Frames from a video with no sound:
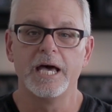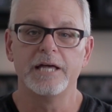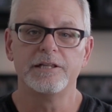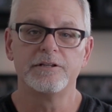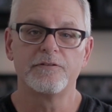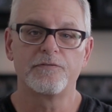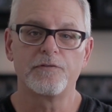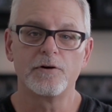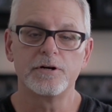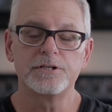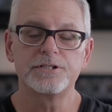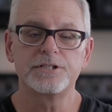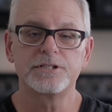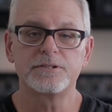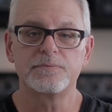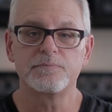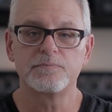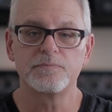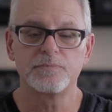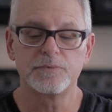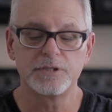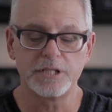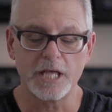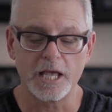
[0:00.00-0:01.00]
And the first
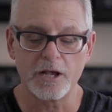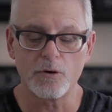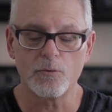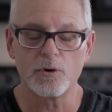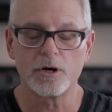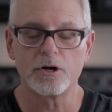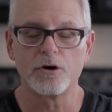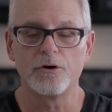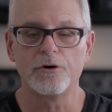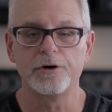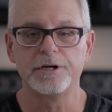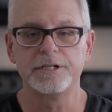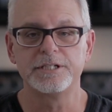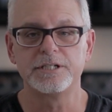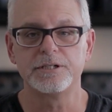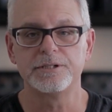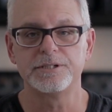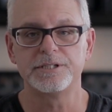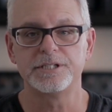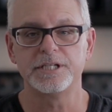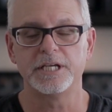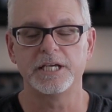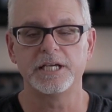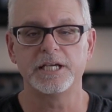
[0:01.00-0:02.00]
thing we're going
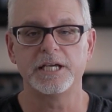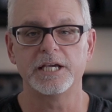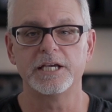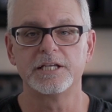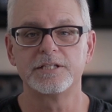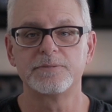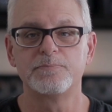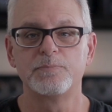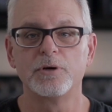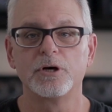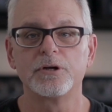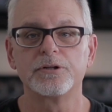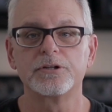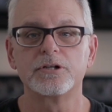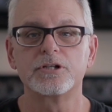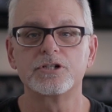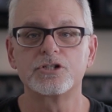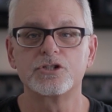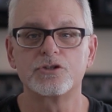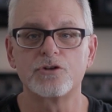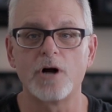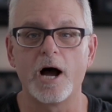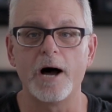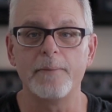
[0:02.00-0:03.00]
to see is
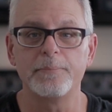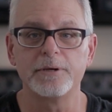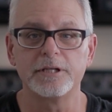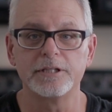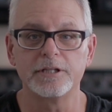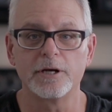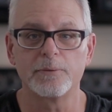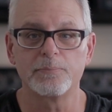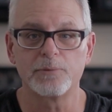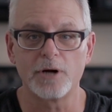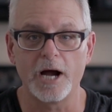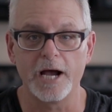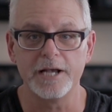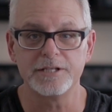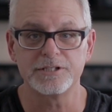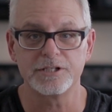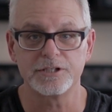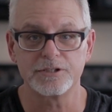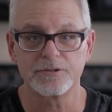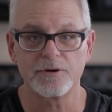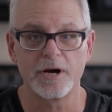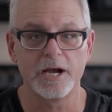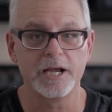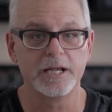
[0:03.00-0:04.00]
builders dropping their
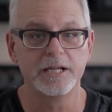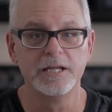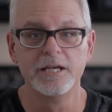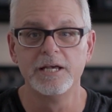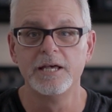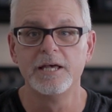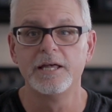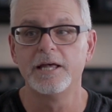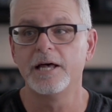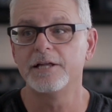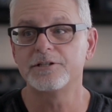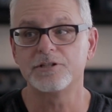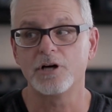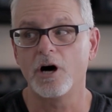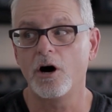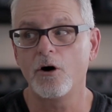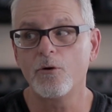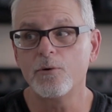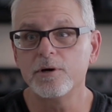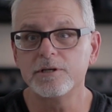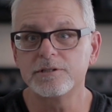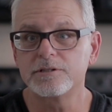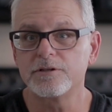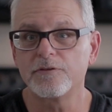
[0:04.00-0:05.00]
prices, right? That's
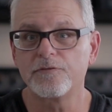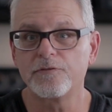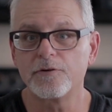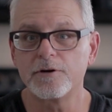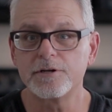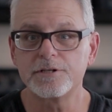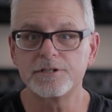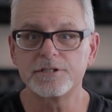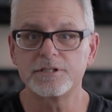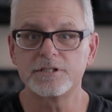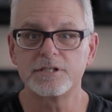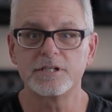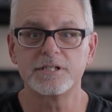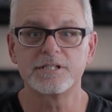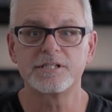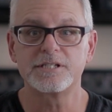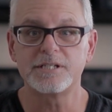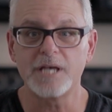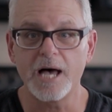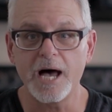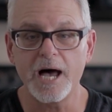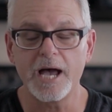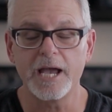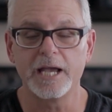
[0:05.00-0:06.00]
always the first
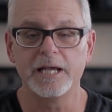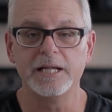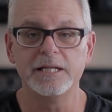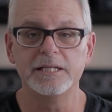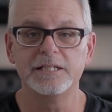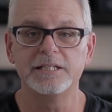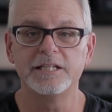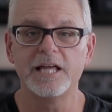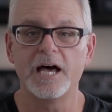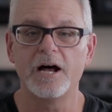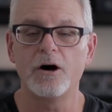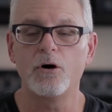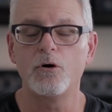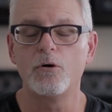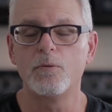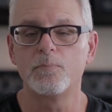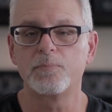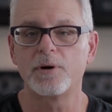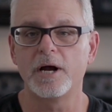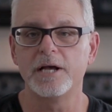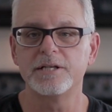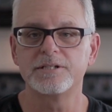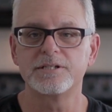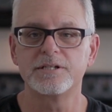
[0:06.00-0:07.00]
sign that
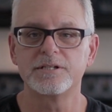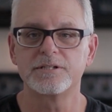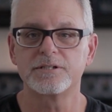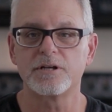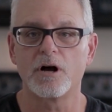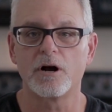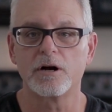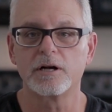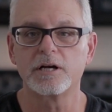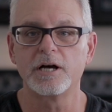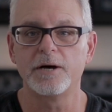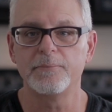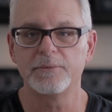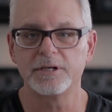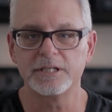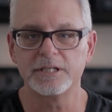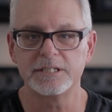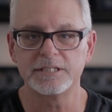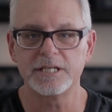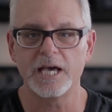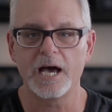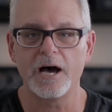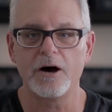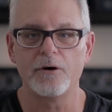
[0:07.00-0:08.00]
home prices are
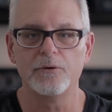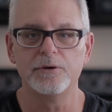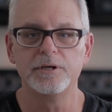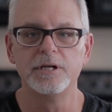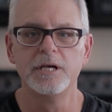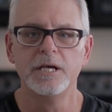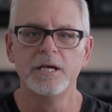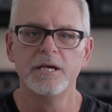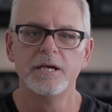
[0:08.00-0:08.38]
coming down.